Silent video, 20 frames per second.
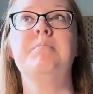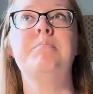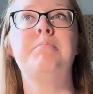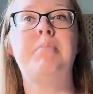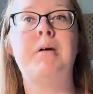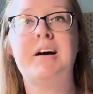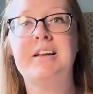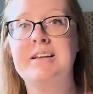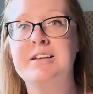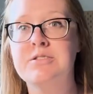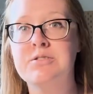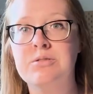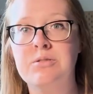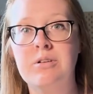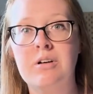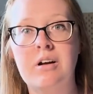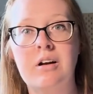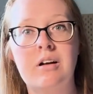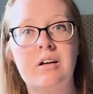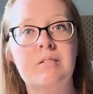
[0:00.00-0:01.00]
body
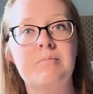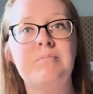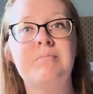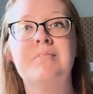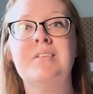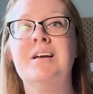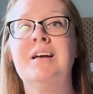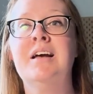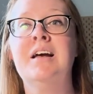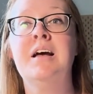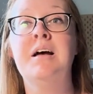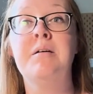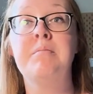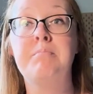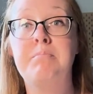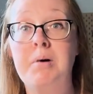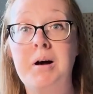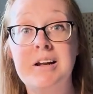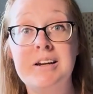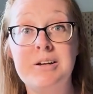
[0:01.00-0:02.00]
scrub,
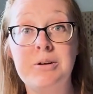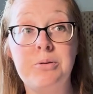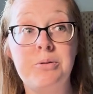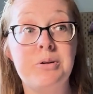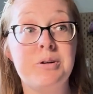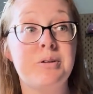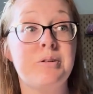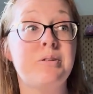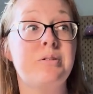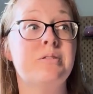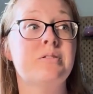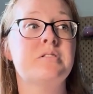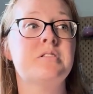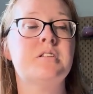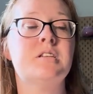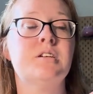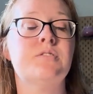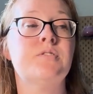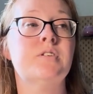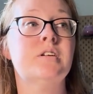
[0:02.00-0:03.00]
body oils,
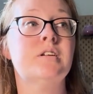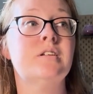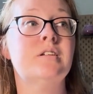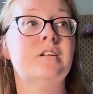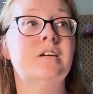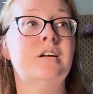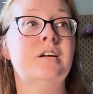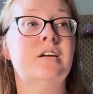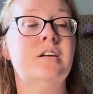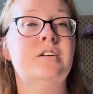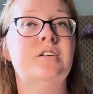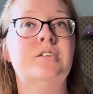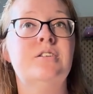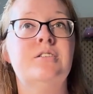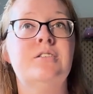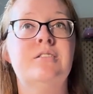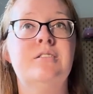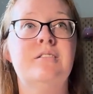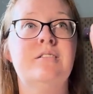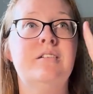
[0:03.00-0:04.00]
different
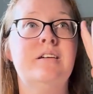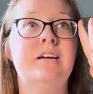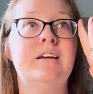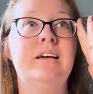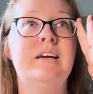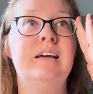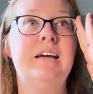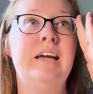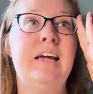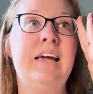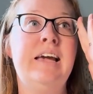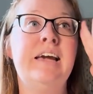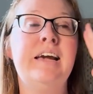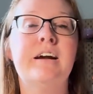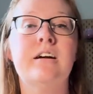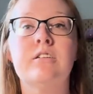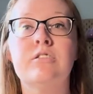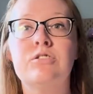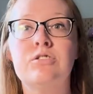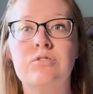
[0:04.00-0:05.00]

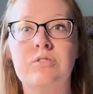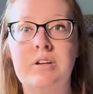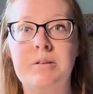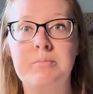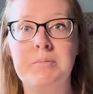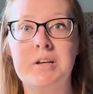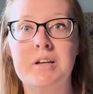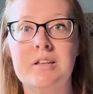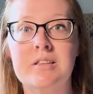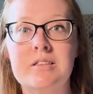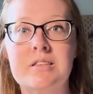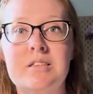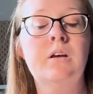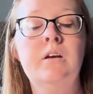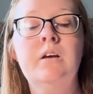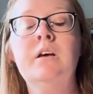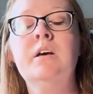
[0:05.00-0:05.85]
hair treatments.